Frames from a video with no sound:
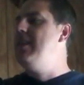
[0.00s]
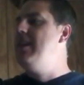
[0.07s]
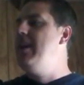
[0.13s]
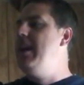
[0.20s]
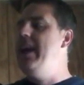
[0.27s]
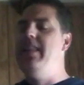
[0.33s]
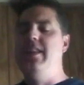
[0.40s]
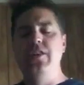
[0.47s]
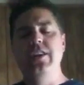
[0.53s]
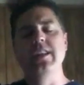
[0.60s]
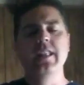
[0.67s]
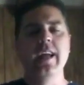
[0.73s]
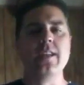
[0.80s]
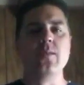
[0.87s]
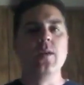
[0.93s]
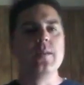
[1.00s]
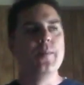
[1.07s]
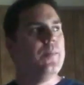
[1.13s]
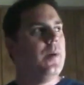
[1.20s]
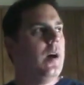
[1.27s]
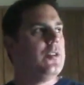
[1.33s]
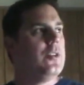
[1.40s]
and you get a letter
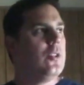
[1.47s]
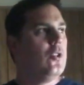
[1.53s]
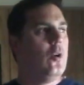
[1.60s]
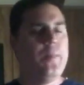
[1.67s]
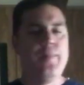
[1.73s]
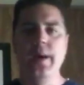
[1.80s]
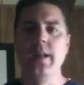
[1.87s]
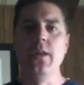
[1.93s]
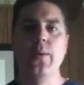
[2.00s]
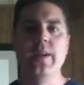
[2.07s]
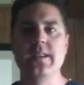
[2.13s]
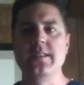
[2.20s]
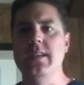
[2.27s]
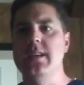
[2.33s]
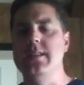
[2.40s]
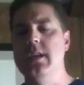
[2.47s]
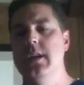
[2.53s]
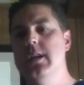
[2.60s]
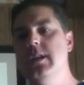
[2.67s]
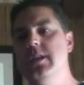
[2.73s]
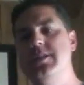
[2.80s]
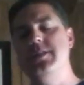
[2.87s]
on your little pillow and it says,
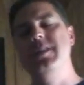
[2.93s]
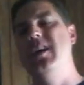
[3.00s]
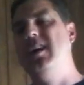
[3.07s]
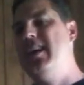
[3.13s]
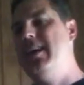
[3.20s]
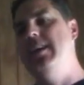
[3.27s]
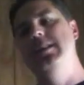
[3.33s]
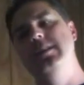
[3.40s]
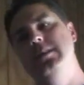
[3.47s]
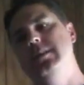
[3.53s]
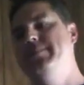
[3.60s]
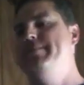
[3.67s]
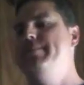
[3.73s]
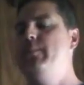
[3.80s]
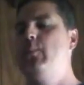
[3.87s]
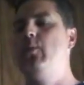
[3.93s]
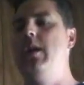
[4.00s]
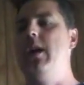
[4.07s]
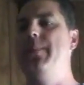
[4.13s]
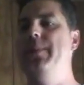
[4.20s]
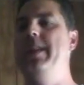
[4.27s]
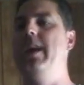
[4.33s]
sorry, we're
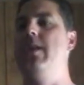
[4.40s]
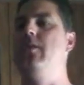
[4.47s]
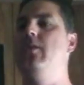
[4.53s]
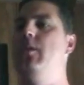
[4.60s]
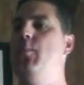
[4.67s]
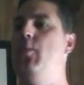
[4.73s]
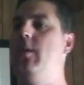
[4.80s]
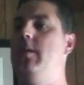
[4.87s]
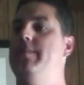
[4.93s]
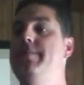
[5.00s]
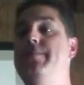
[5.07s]
not going to be together no more.